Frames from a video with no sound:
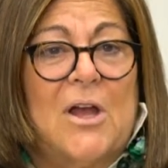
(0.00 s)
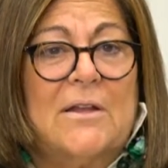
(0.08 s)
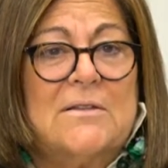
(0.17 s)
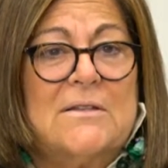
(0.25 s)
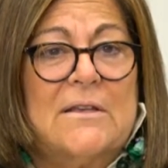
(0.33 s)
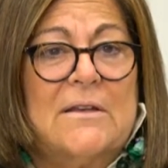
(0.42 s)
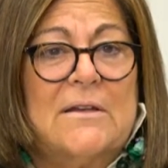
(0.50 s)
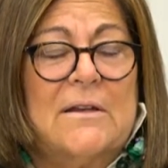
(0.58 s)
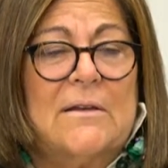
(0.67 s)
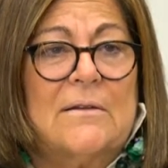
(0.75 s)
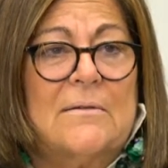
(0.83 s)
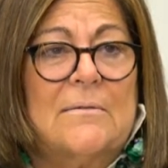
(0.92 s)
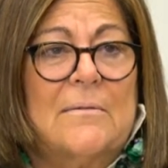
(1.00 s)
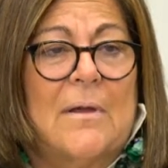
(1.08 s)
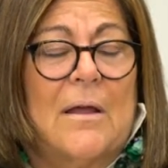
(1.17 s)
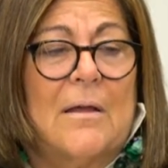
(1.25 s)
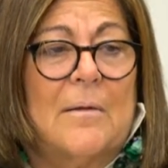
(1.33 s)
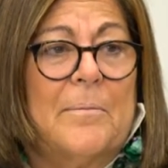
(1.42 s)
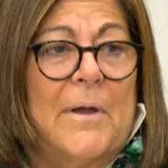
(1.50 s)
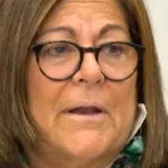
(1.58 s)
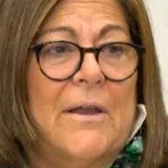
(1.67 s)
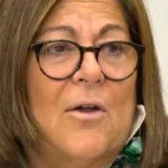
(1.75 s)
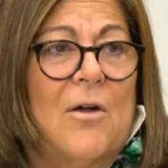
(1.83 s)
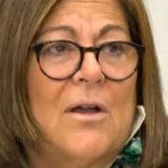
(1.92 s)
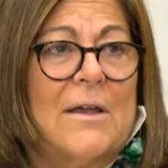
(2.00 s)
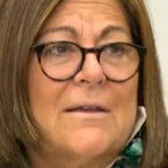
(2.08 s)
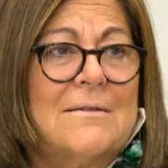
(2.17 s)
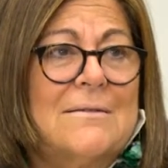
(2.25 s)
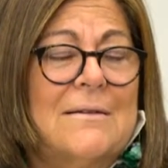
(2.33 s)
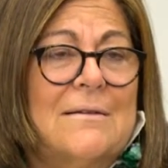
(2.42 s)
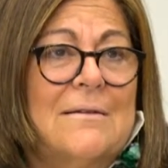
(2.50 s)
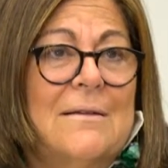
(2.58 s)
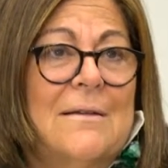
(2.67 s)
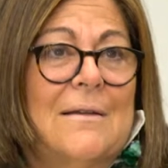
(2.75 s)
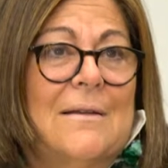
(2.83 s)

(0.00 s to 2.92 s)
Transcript: Johnson and Bonnie August and